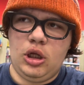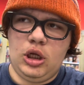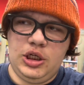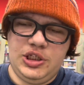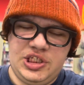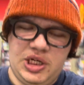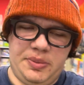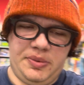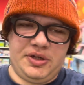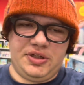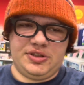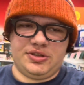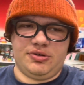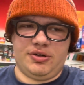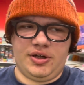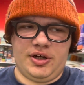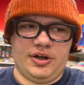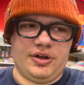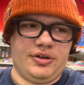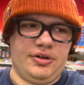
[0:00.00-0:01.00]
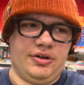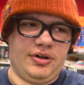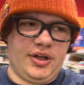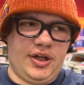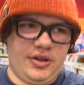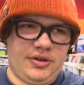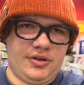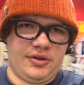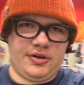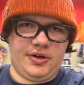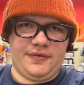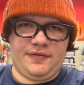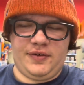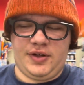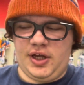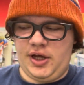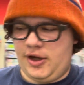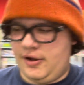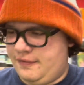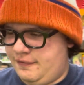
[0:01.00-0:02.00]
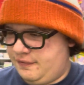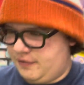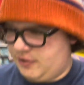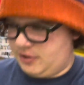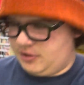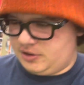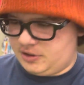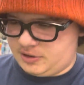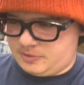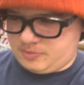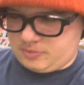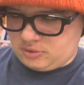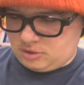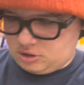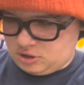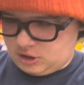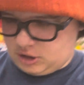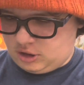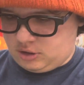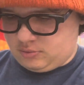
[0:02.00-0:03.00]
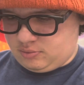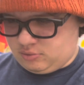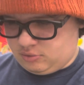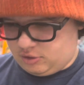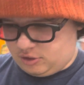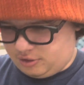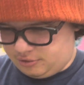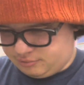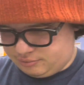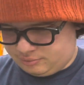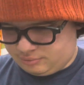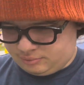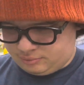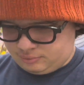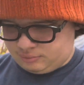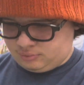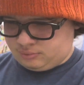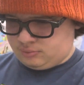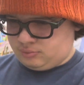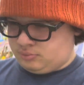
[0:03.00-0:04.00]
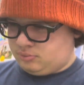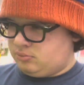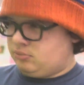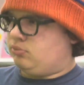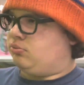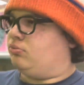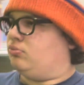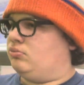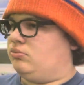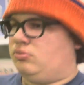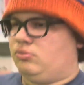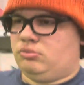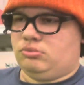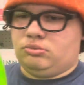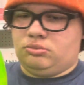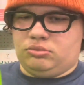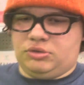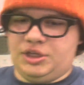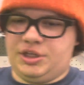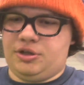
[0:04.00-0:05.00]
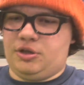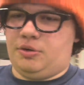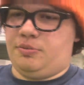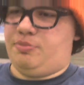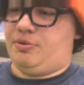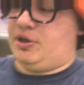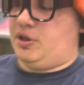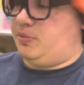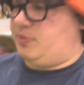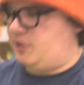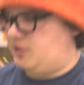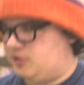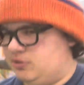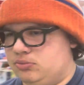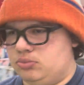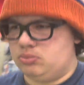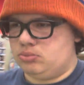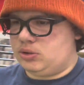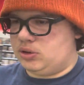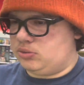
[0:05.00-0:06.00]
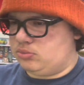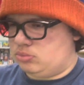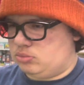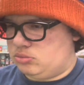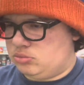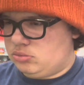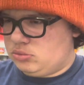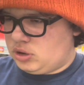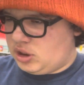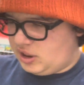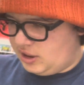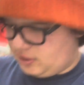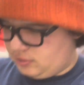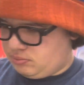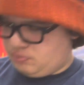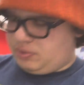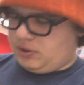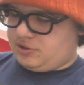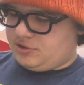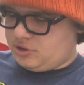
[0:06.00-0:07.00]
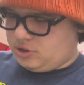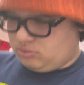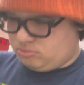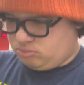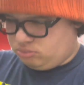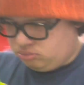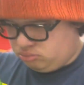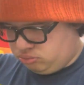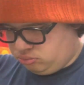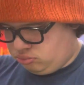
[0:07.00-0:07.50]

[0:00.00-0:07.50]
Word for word: So I'm in the Toyota and I literally forgot how fun these um were. And they're pretty good. But. I like one.